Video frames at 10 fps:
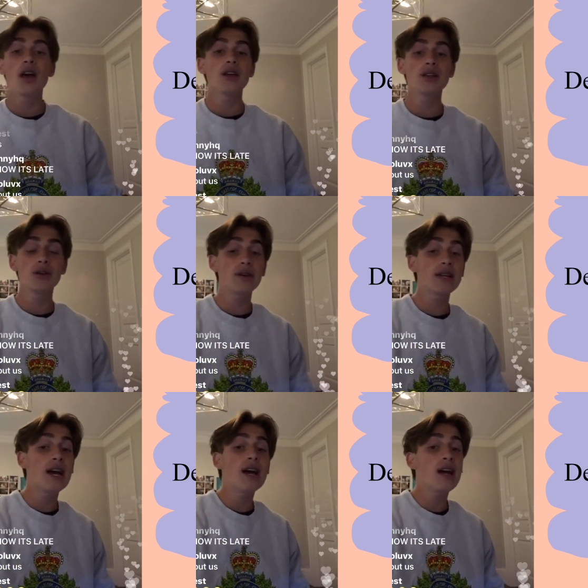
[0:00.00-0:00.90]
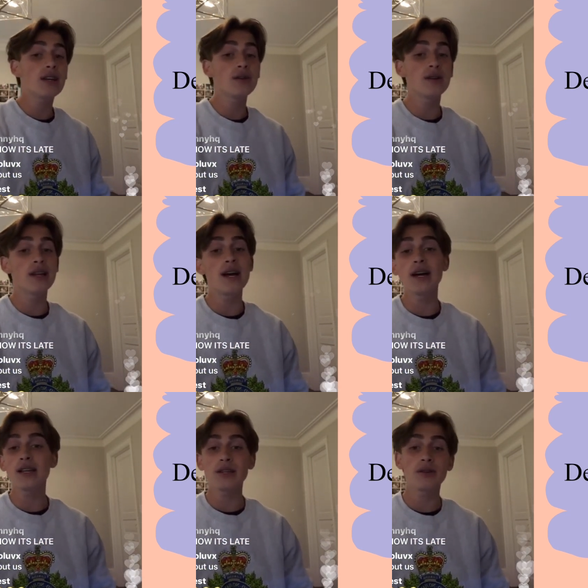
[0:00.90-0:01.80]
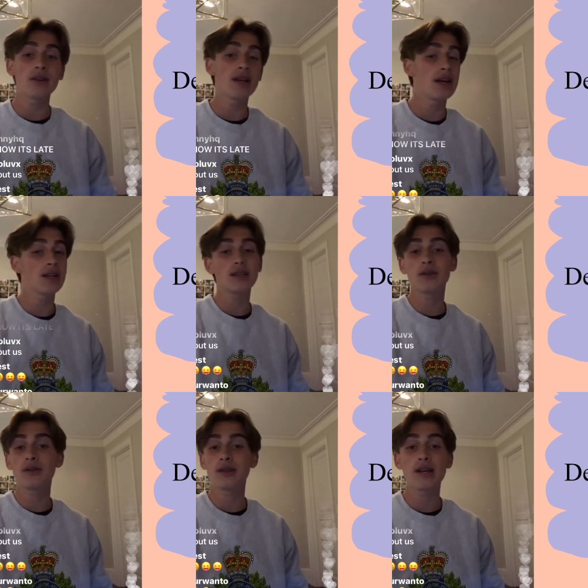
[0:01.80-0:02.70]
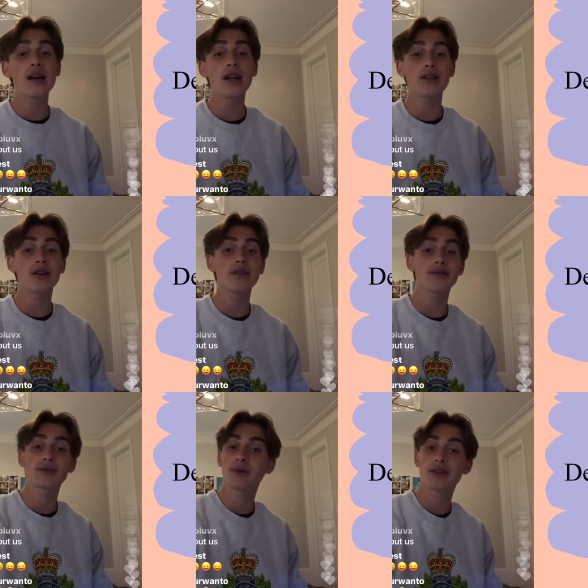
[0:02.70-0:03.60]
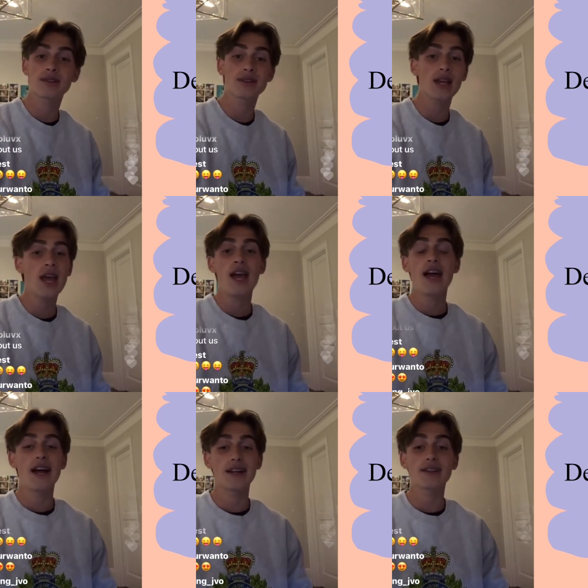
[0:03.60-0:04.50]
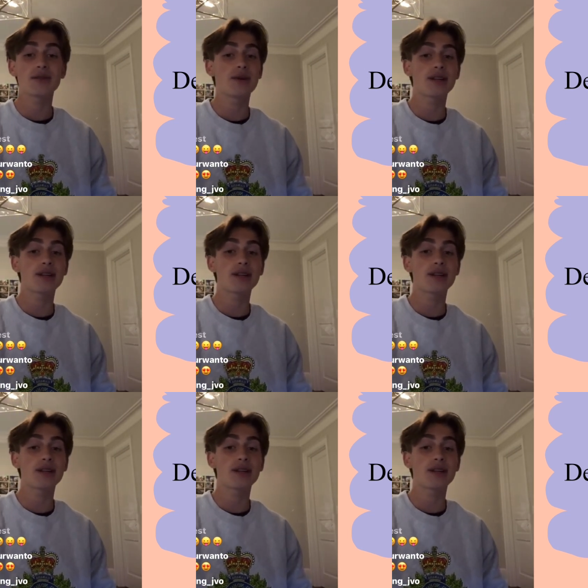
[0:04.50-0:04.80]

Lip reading: You and I, you and I, you and I, you and I are friends. I just